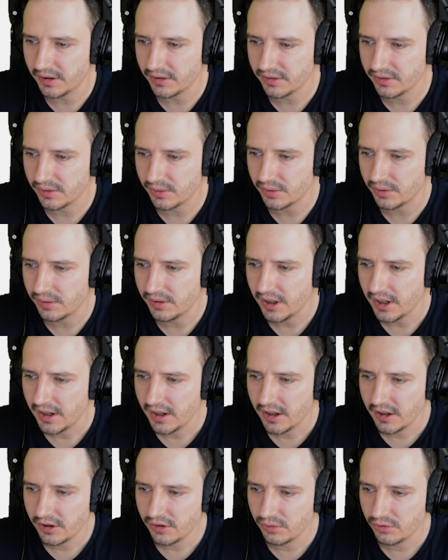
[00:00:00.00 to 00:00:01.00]
So
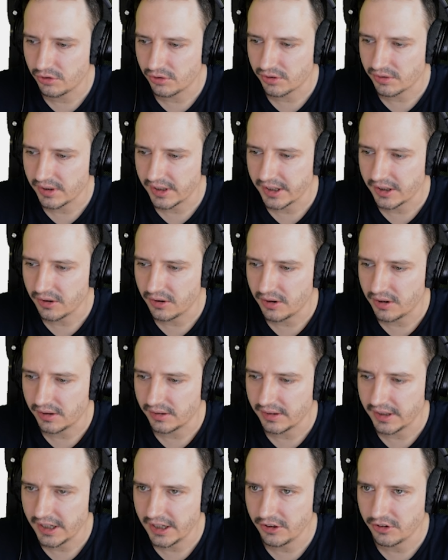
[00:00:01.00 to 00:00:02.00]
you just click on
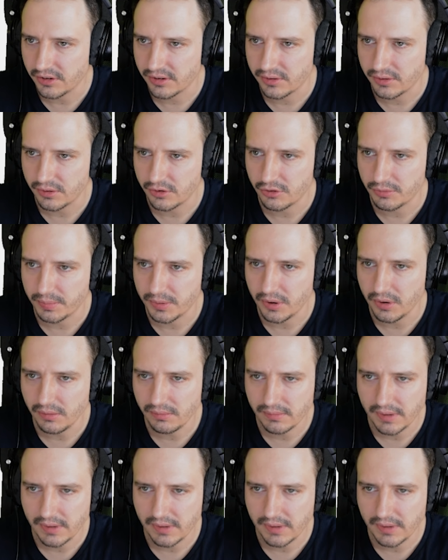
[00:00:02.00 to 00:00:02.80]
Ajax Search Pro.